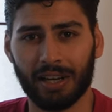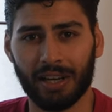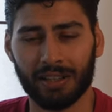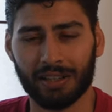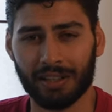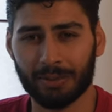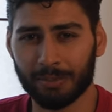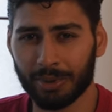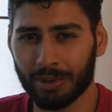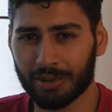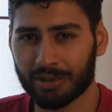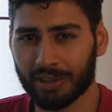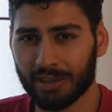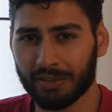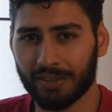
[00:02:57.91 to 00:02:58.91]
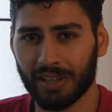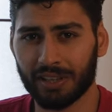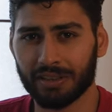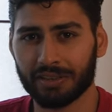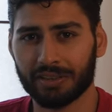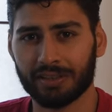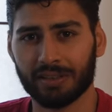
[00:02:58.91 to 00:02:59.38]
at in-person
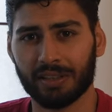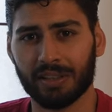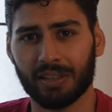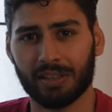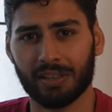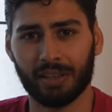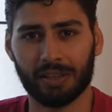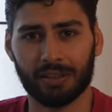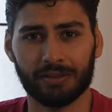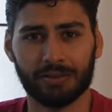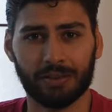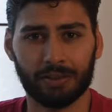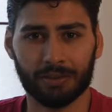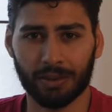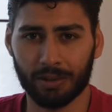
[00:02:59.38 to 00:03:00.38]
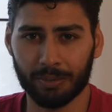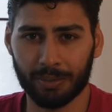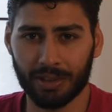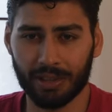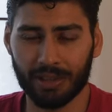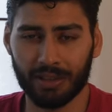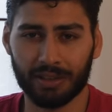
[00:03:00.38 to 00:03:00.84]
events like
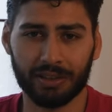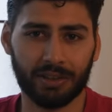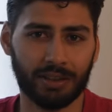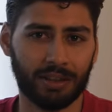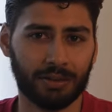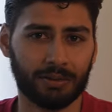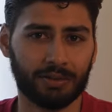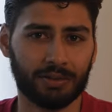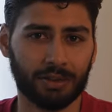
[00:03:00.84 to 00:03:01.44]
Photopia in